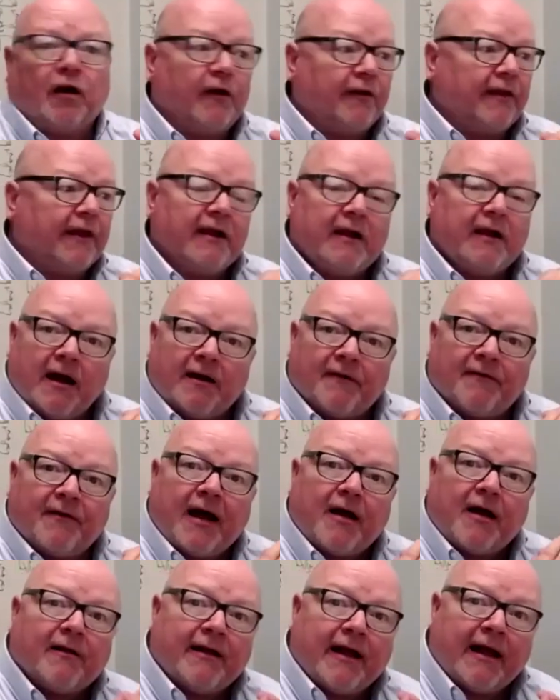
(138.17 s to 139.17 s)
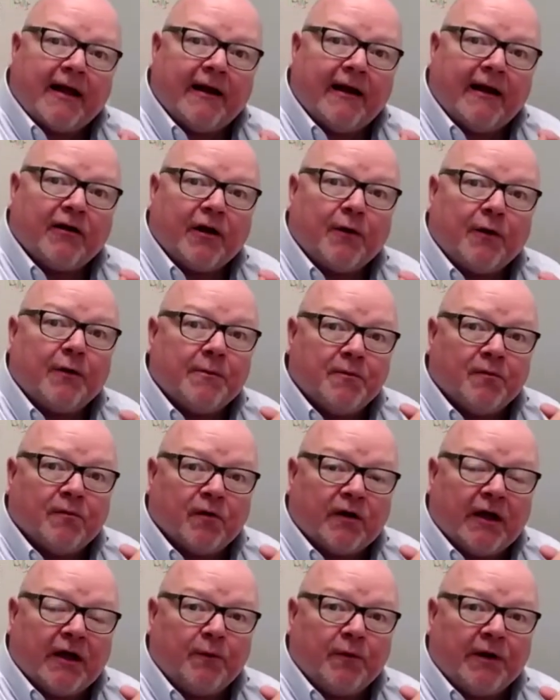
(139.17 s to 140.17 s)
Are they kind of out of that now?
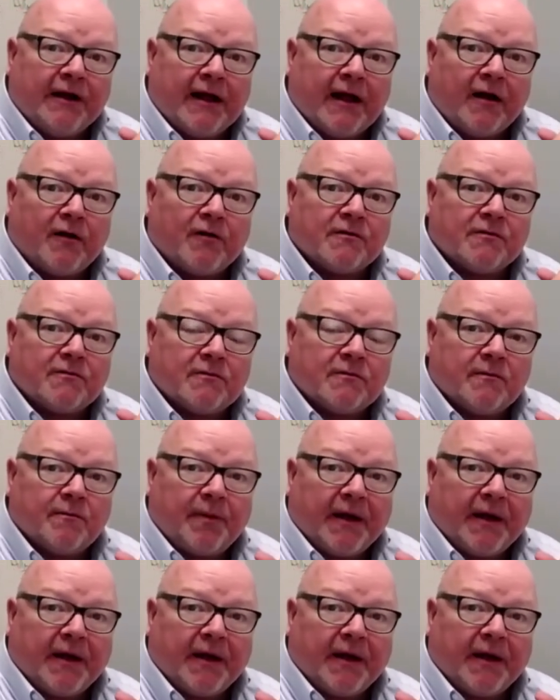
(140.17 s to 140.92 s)
Can we now